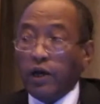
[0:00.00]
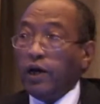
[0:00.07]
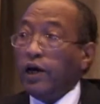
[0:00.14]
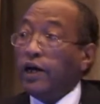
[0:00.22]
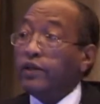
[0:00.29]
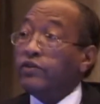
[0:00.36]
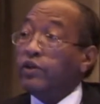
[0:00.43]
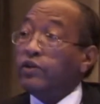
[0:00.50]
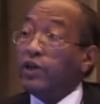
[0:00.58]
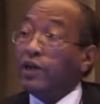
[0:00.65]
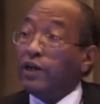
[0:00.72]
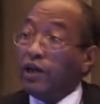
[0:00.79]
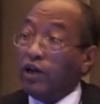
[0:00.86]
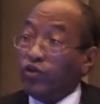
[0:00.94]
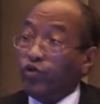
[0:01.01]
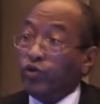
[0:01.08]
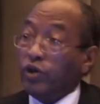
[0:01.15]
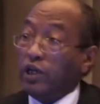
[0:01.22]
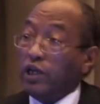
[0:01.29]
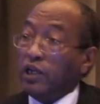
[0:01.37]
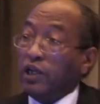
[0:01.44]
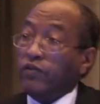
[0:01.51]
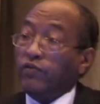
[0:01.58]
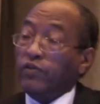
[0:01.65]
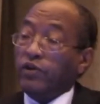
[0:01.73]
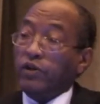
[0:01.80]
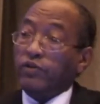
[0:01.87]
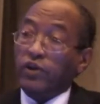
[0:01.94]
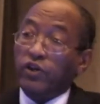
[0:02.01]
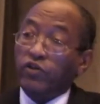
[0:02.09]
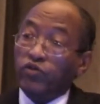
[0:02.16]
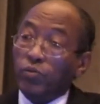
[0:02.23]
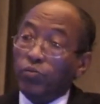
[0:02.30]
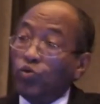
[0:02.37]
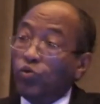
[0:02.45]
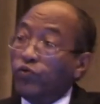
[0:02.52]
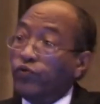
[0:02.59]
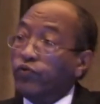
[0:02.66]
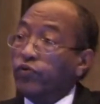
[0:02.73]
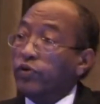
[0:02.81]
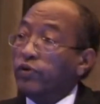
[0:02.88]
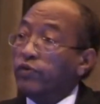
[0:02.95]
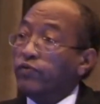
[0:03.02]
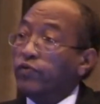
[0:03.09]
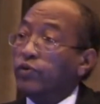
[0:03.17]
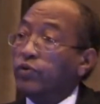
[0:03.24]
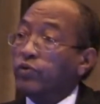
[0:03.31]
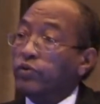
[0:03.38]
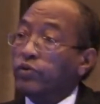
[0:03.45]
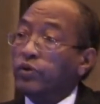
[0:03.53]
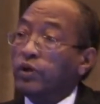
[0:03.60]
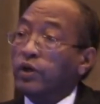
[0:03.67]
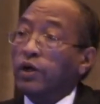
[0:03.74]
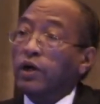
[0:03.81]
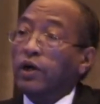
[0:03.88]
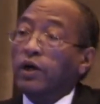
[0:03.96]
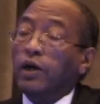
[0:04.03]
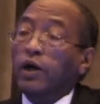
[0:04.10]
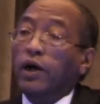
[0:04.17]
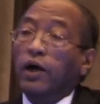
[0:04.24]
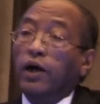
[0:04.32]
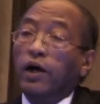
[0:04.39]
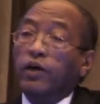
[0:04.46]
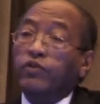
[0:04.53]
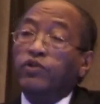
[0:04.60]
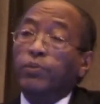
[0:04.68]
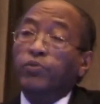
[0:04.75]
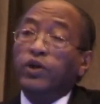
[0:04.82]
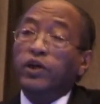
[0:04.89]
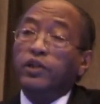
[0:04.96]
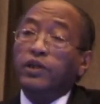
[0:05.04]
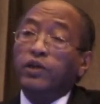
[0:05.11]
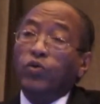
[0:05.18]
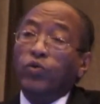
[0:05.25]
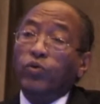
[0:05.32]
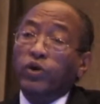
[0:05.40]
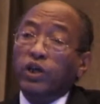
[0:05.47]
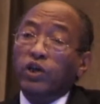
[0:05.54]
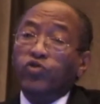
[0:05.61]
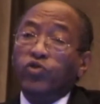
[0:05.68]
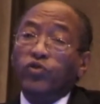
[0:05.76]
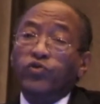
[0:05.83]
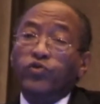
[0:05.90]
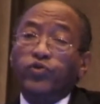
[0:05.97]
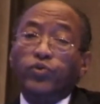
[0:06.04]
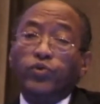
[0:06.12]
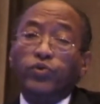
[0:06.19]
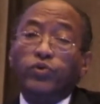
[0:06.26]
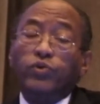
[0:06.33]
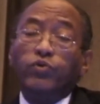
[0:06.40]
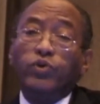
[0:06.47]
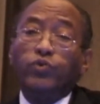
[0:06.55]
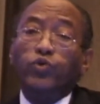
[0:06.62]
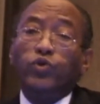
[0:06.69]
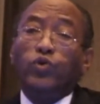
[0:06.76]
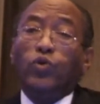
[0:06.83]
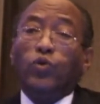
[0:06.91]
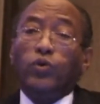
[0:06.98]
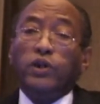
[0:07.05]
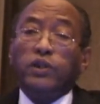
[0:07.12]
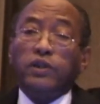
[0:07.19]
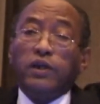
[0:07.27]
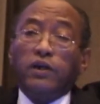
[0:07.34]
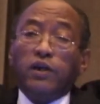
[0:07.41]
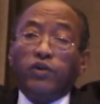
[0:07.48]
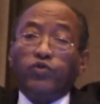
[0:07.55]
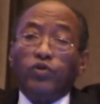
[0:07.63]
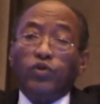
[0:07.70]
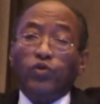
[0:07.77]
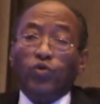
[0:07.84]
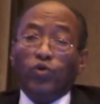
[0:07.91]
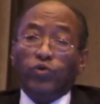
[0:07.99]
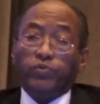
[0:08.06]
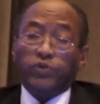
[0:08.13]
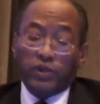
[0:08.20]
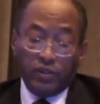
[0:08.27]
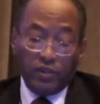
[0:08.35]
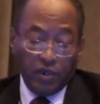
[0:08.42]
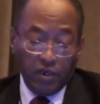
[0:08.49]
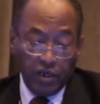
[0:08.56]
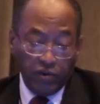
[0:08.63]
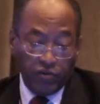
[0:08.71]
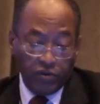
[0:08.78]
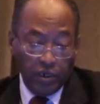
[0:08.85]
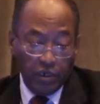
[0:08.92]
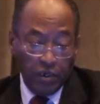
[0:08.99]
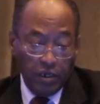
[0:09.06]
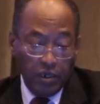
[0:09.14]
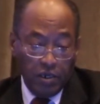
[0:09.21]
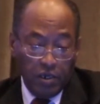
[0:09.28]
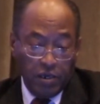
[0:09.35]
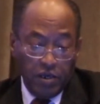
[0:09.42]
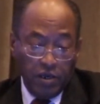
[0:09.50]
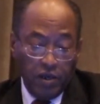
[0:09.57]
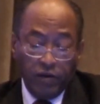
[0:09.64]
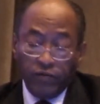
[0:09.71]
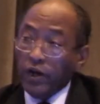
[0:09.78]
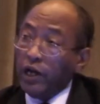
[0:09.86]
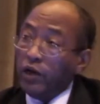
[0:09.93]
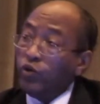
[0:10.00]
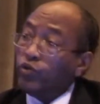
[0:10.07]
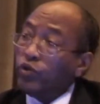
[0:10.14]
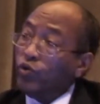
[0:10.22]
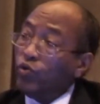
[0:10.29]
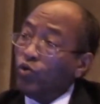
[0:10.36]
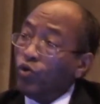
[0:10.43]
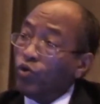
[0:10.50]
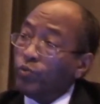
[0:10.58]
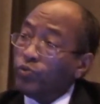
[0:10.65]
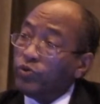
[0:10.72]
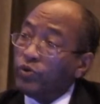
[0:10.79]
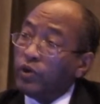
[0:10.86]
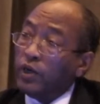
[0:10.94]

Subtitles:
At the international level, there is a move for subjecting all nations to what we call international norms and international values and norms.